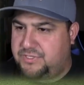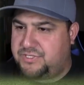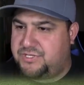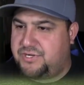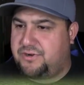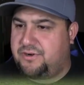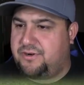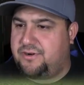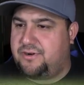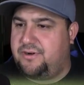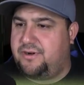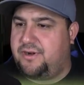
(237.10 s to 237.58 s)

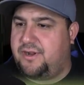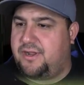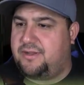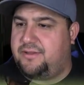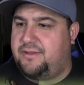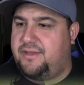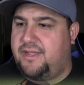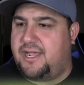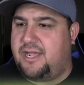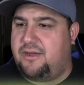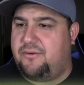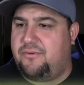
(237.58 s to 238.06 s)
Turned
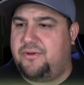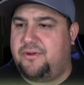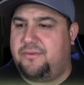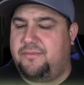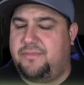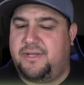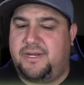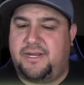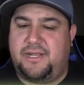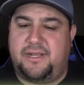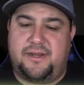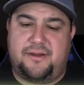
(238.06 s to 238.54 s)
on that one,
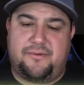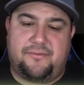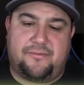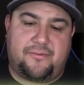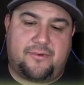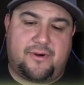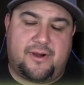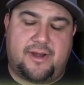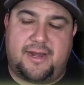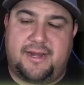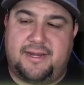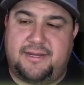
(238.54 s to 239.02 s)
but hit it
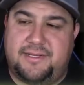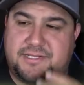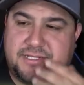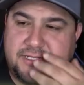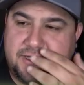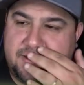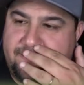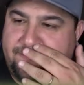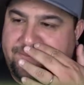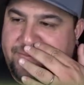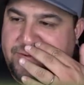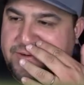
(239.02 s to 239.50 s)
right to
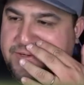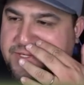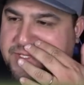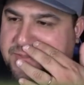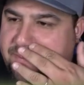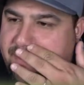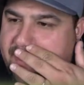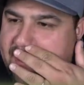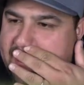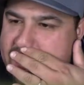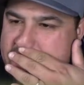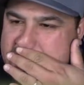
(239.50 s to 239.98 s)
the
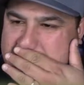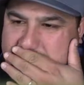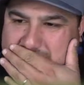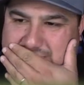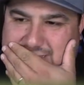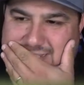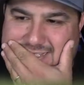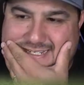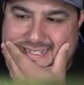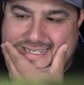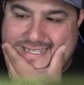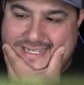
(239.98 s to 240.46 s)
first
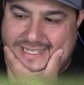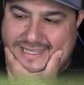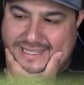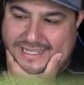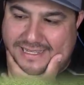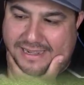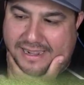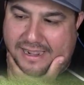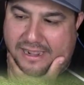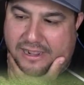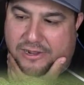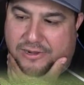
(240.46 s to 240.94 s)
baseman to get
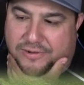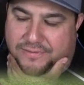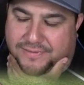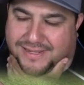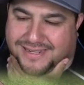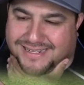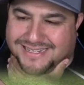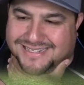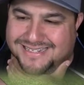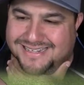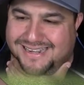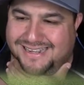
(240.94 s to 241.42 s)
the out.
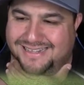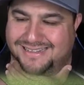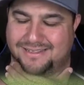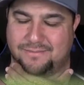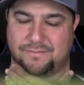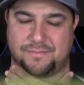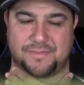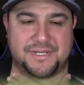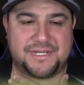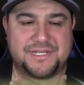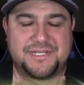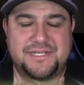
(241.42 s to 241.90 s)
That's not the
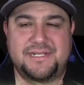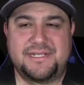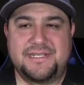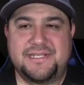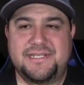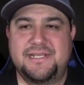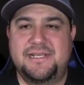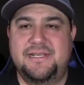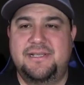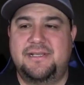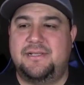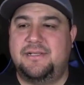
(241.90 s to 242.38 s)

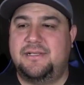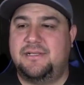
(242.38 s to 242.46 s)
business.